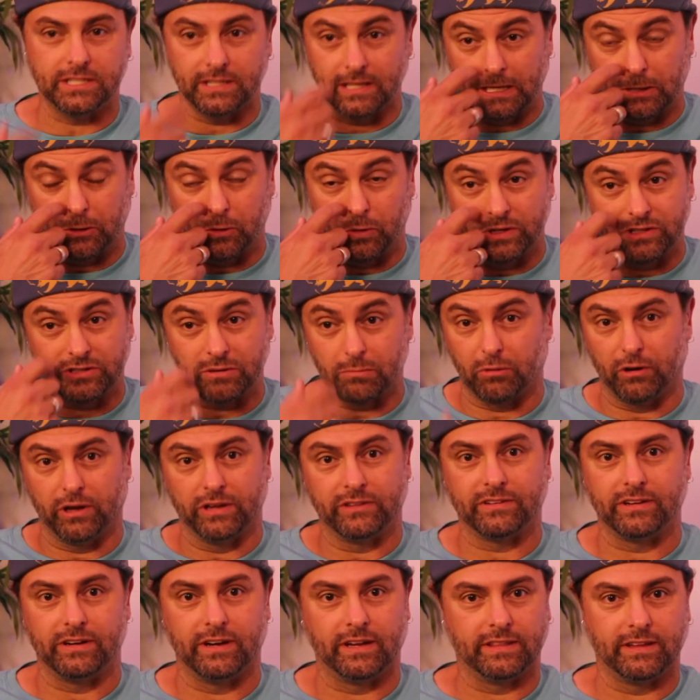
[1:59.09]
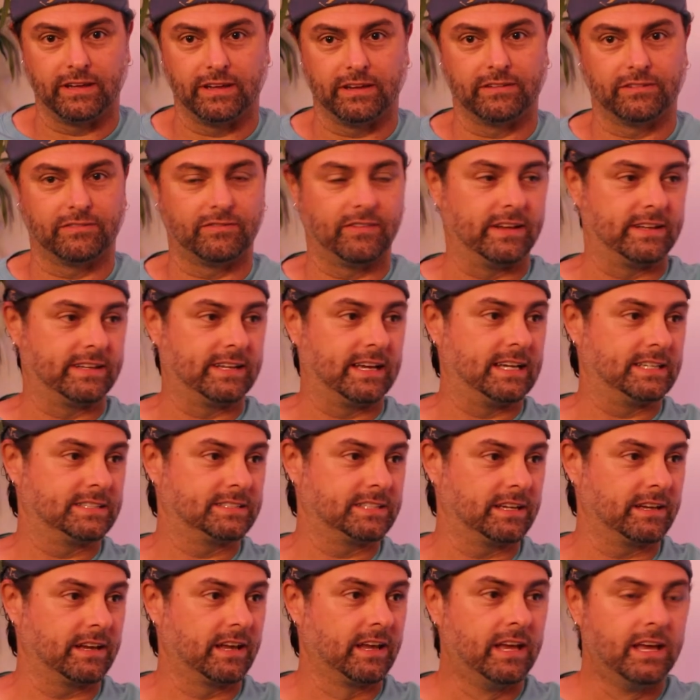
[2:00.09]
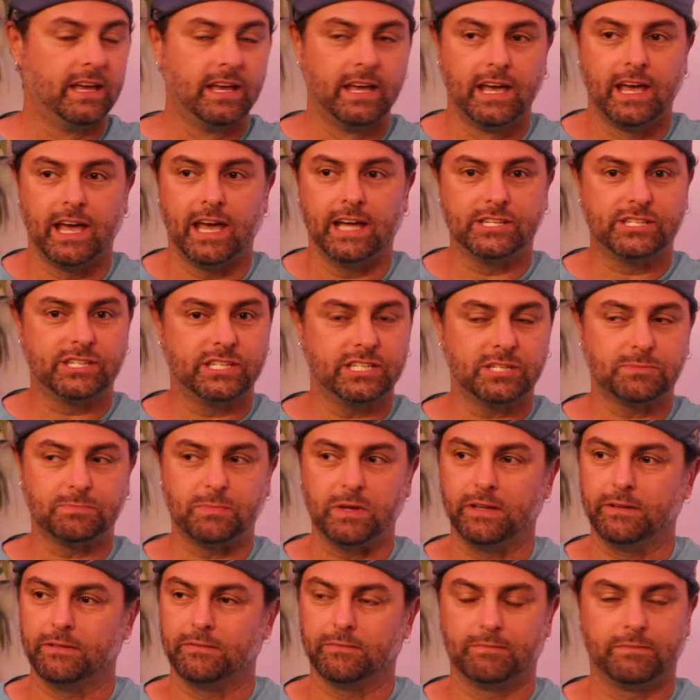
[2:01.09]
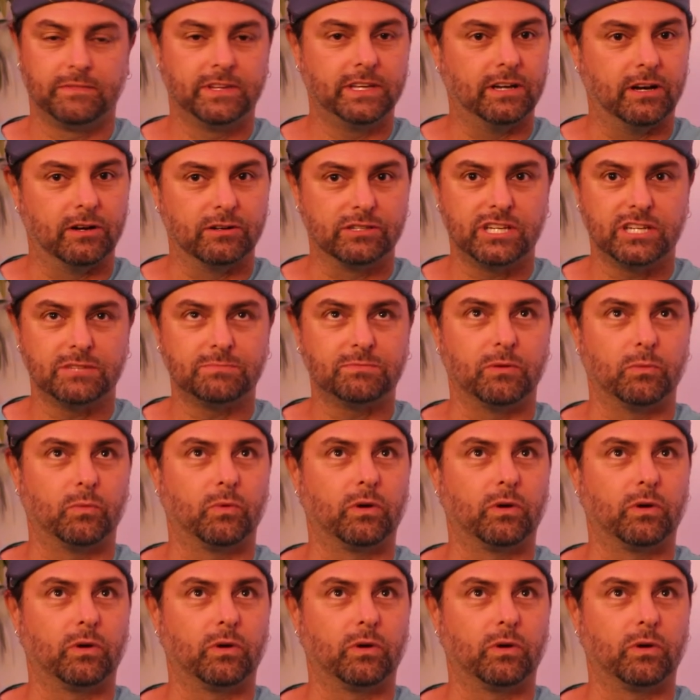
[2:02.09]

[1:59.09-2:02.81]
Like Quinta Brunson, I think is fantastic, and she's been you know she's been